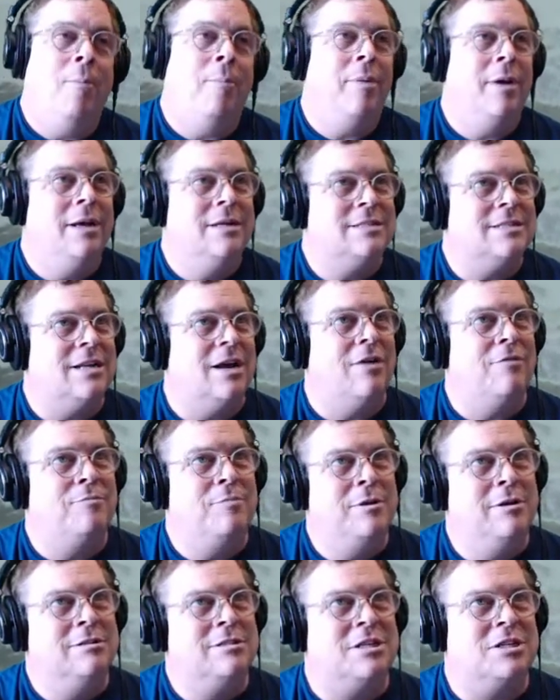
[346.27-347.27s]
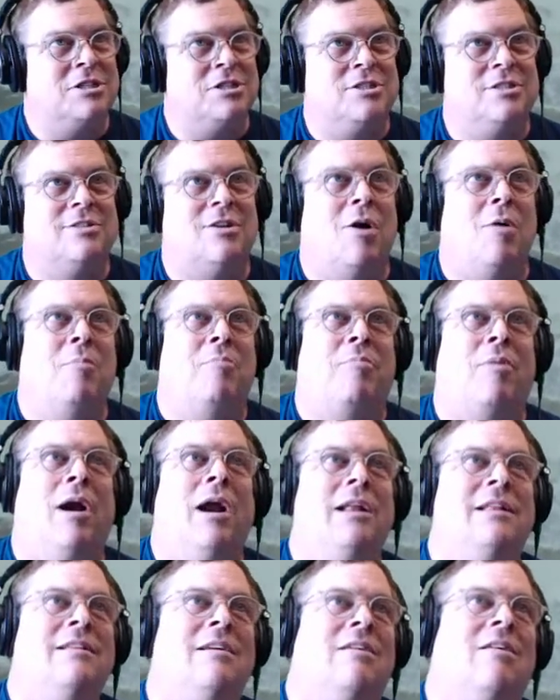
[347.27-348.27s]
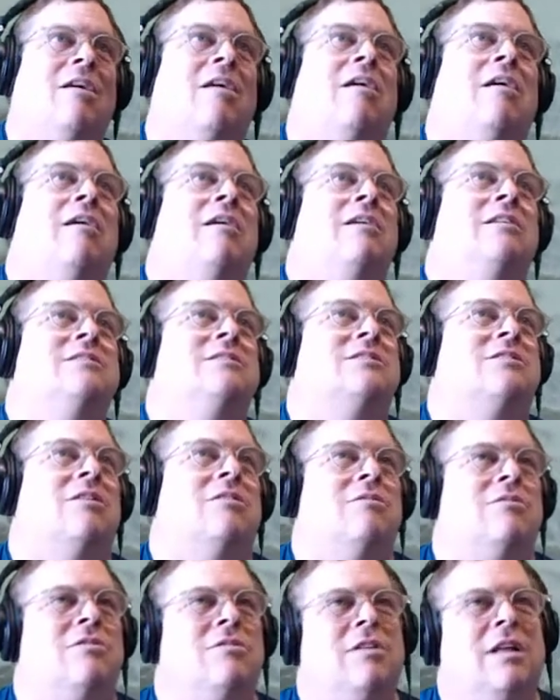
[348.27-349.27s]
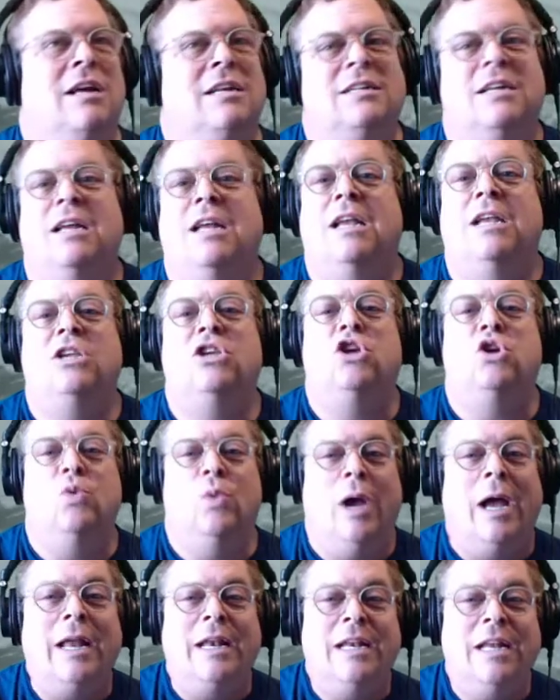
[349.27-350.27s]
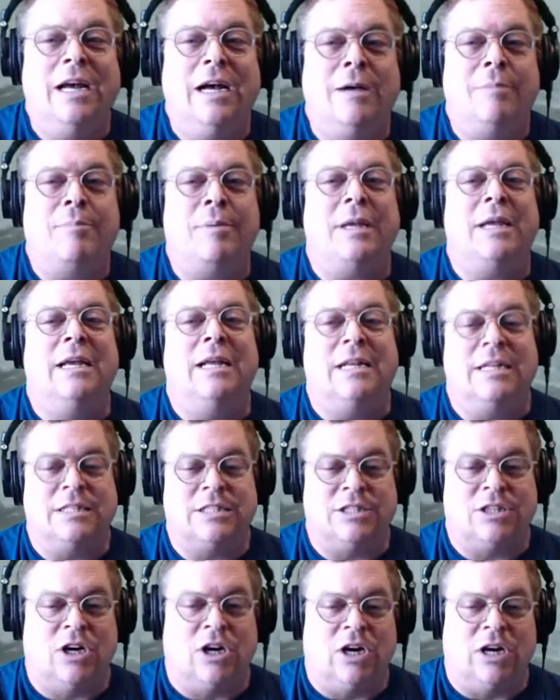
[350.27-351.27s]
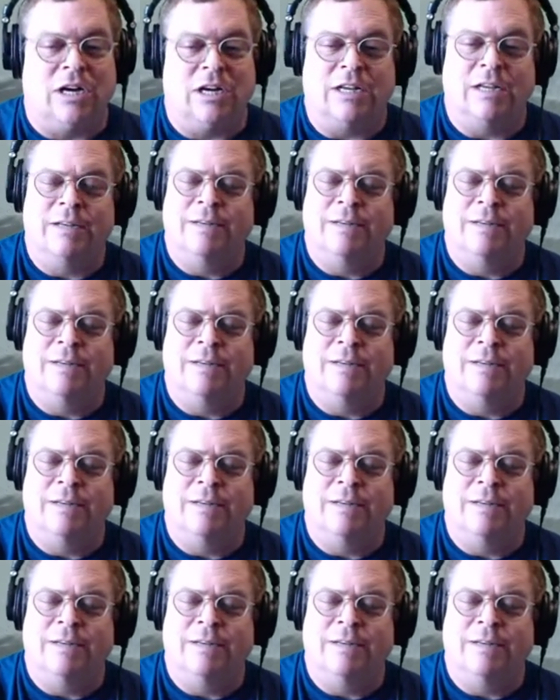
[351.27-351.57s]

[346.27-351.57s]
piss off musicians. Don't break their hearts. Don't do that. You end up in a song.